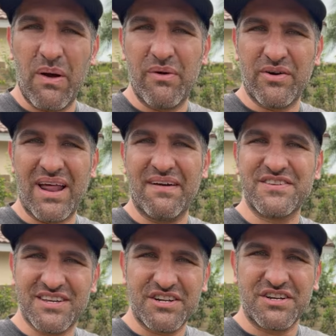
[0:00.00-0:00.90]
we don't have
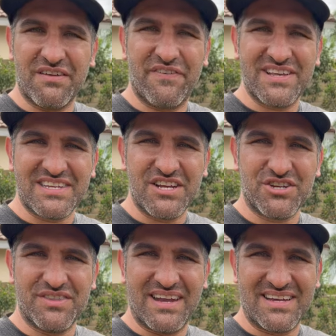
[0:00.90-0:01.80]
such an
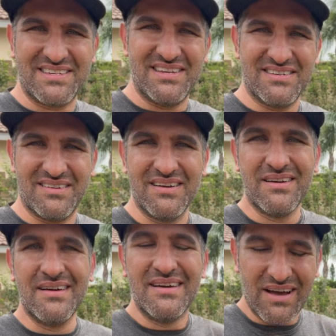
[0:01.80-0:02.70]
infestation the next season.
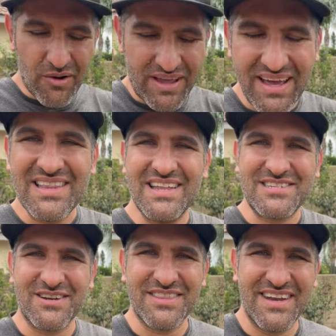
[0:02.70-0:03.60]
Okay, let's
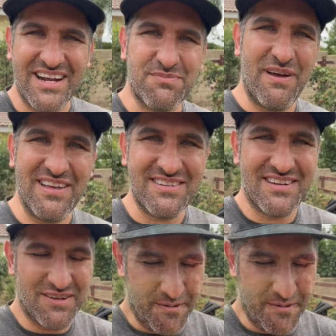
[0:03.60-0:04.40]
look at the next pest.